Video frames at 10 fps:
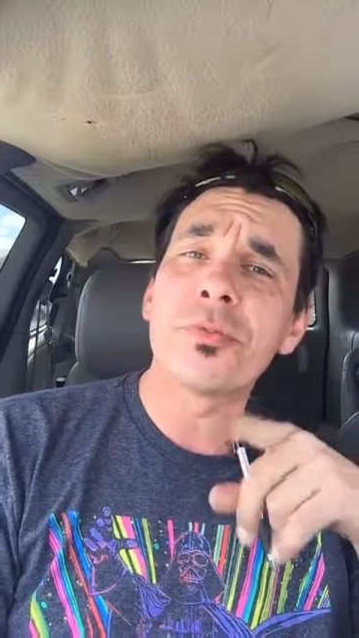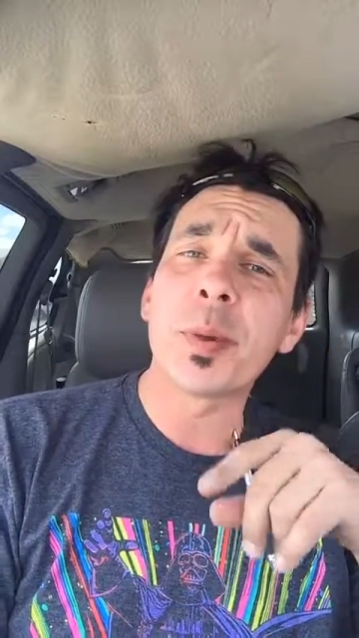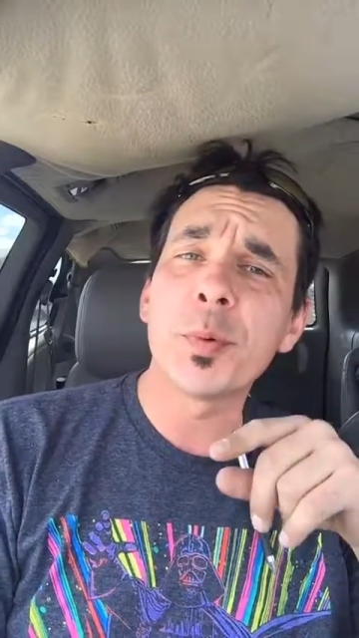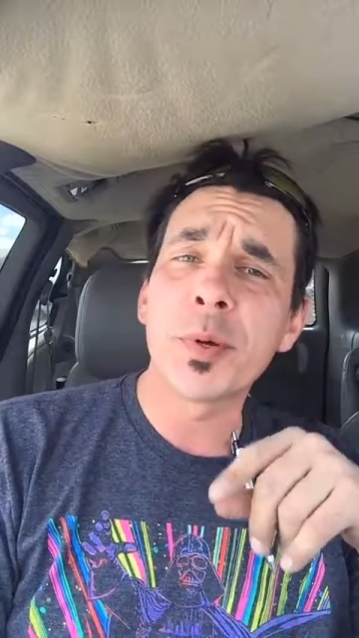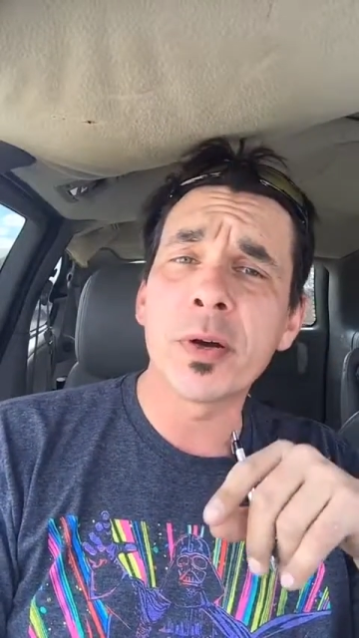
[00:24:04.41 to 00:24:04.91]

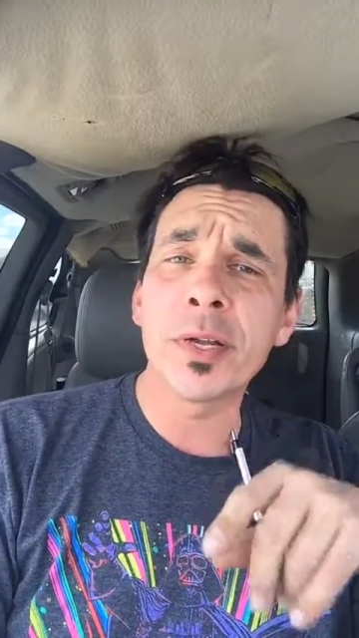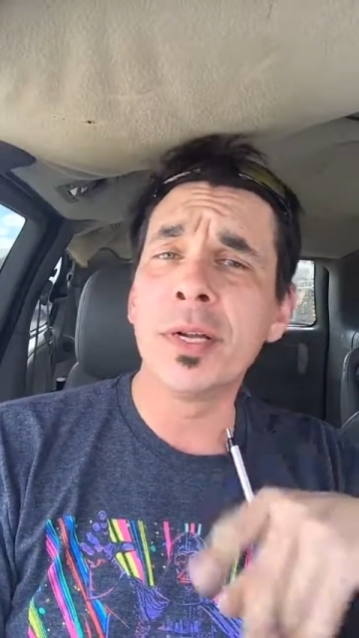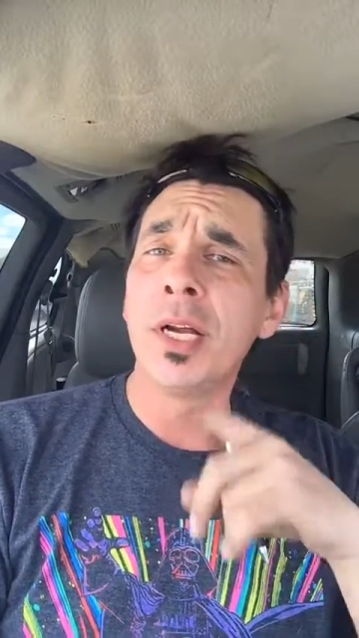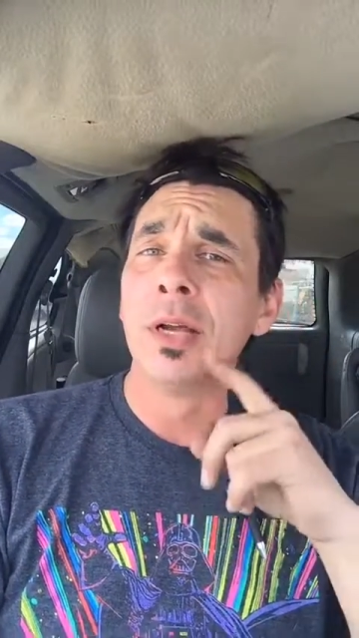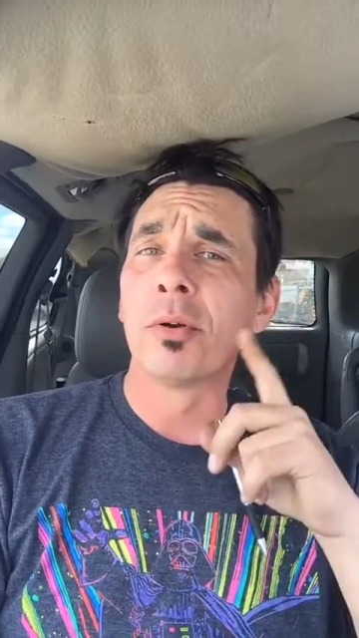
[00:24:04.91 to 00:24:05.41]
February.
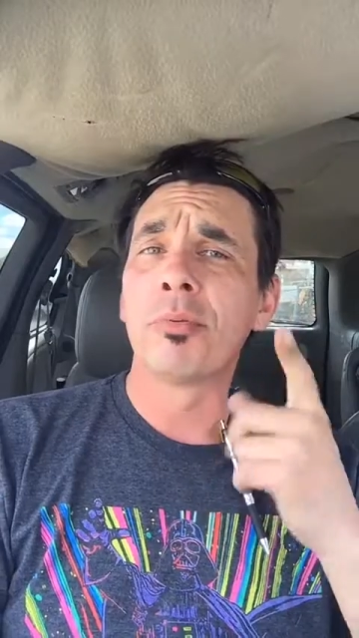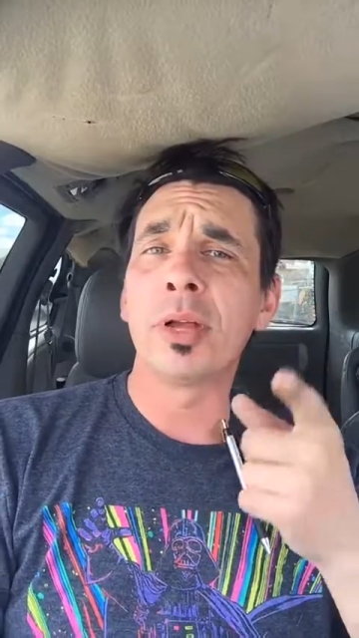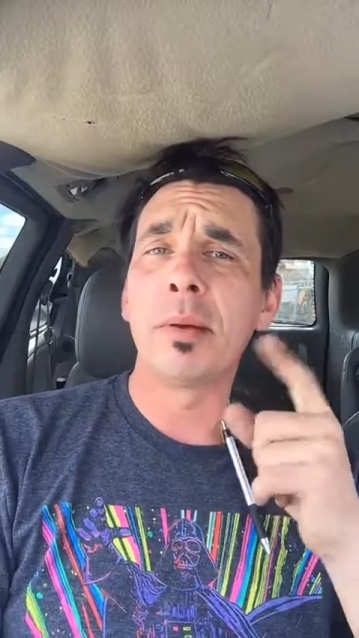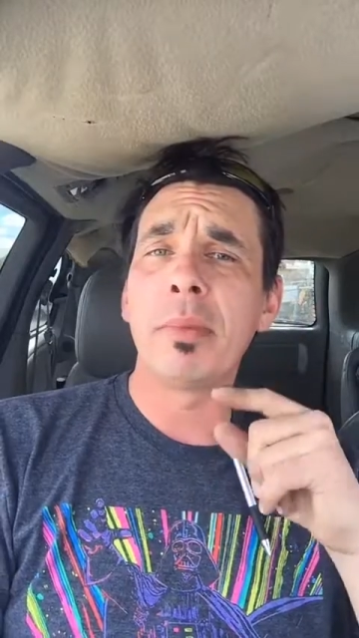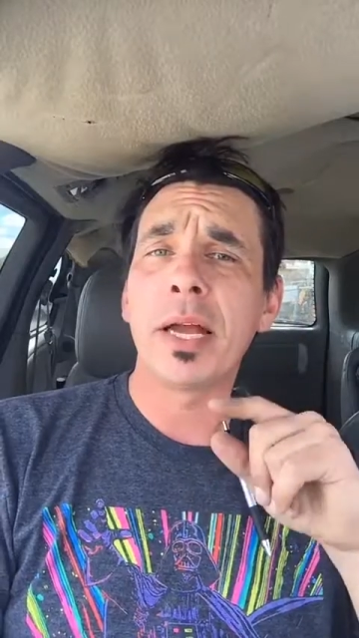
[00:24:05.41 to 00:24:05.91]
We're
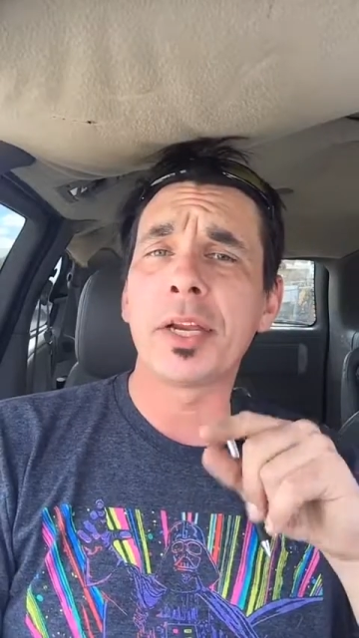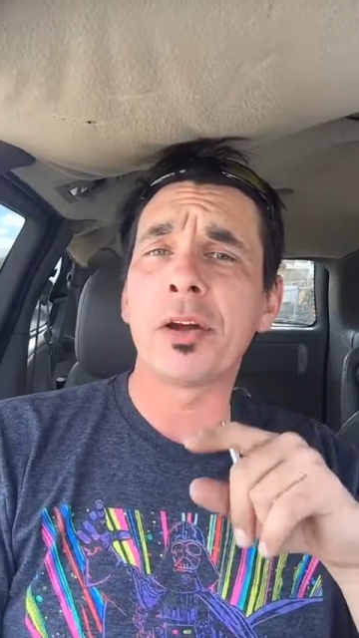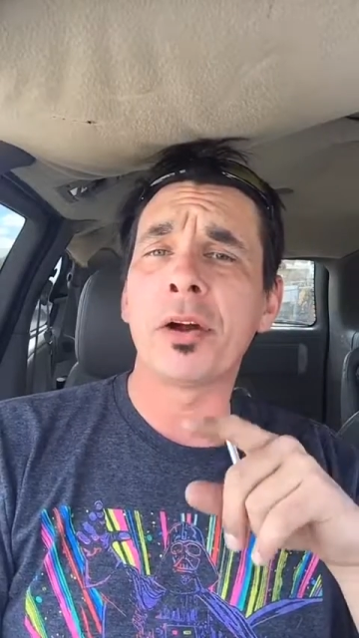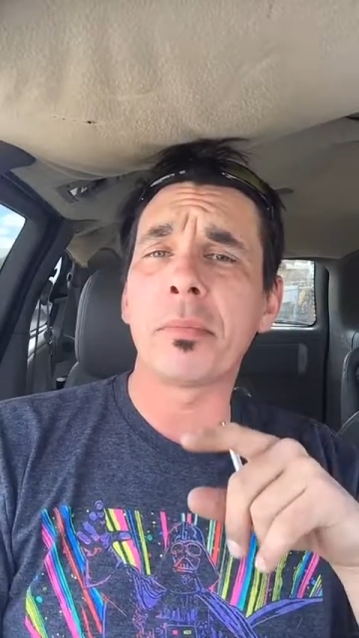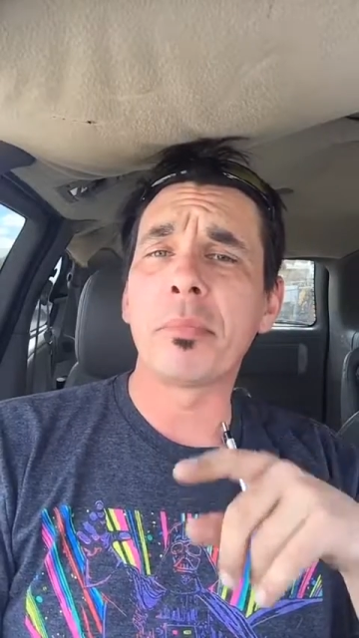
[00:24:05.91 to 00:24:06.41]
playing
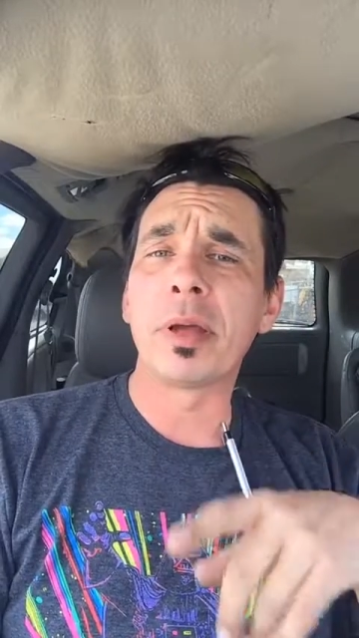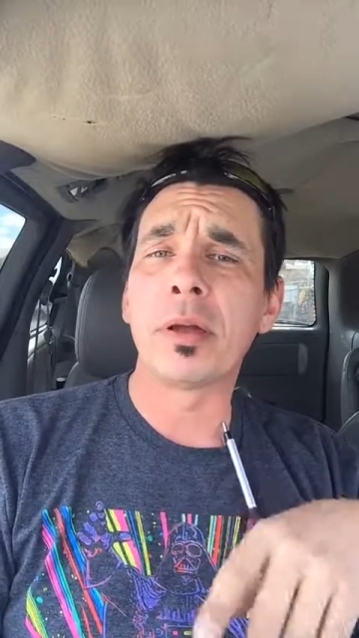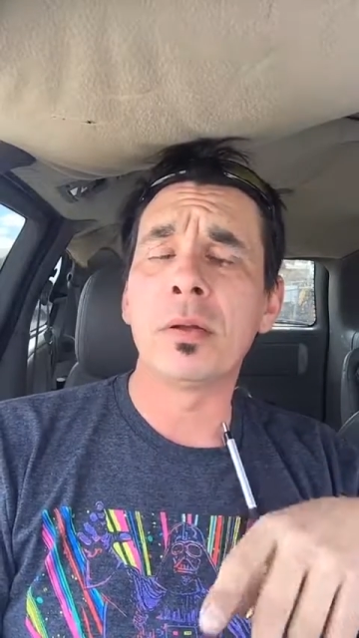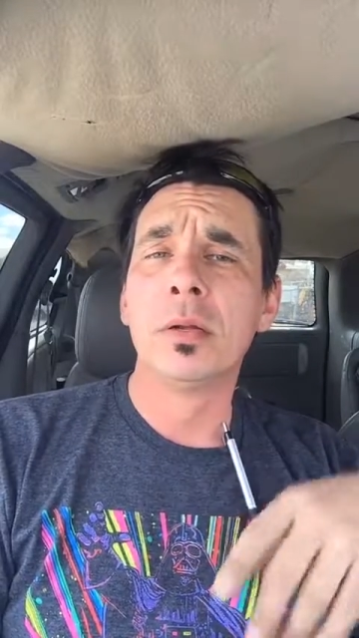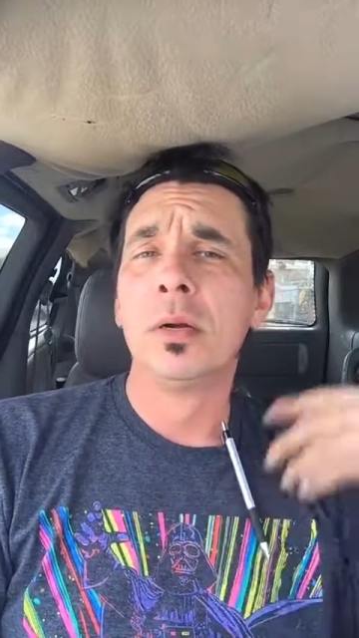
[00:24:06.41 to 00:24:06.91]
backyard at
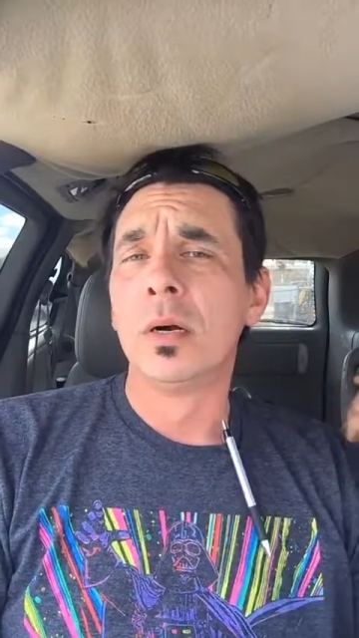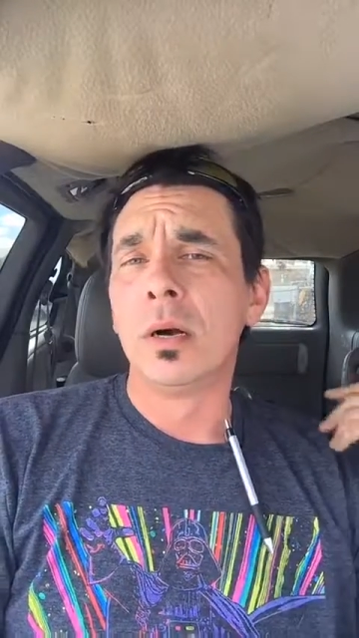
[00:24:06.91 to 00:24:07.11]
Bell.